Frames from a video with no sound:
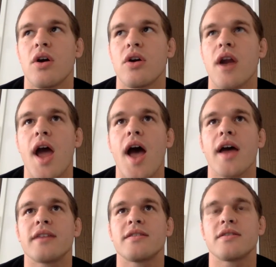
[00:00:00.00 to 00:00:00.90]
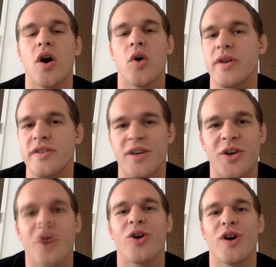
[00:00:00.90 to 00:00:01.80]
are not always
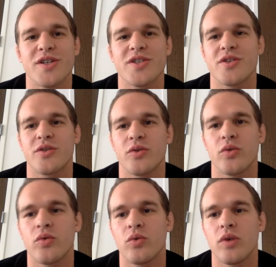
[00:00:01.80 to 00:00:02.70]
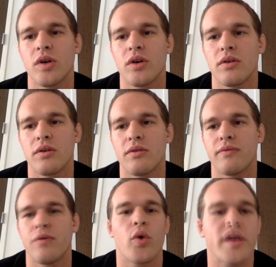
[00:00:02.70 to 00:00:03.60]
encouraged to
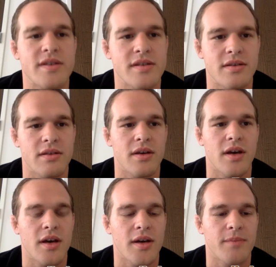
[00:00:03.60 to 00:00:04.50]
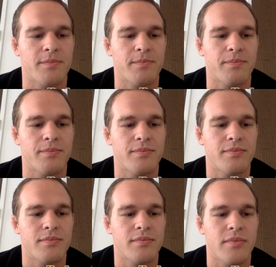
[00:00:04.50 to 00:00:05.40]
voice
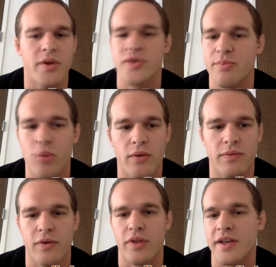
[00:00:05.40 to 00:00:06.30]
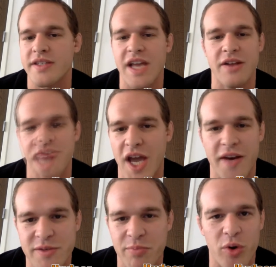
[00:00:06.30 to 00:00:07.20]
their support for things outside
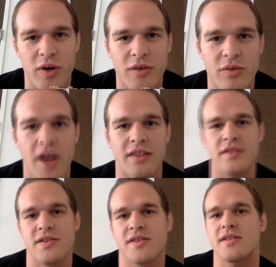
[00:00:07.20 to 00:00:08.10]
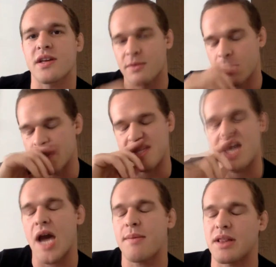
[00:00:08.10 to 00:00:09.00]
of sport, right? There's
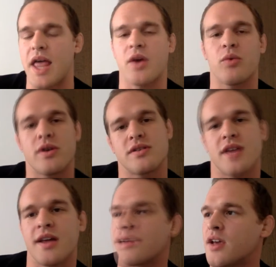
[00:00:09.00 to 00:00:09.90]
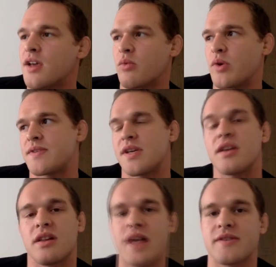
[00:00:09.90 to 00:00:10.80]
this common language that we've
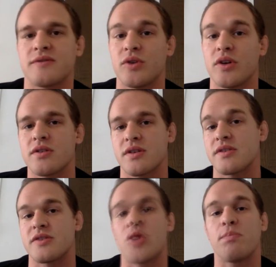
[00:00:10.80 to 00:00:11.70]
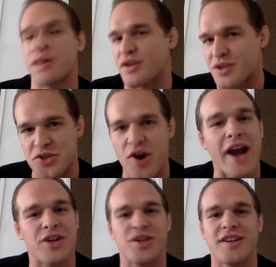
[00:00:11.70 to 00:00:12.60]
seen in the last few years, and it's don't be a
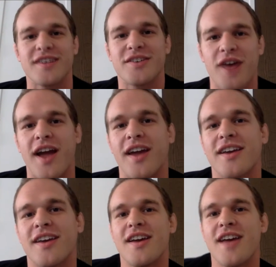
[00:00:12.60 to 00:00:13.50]
distraction, right?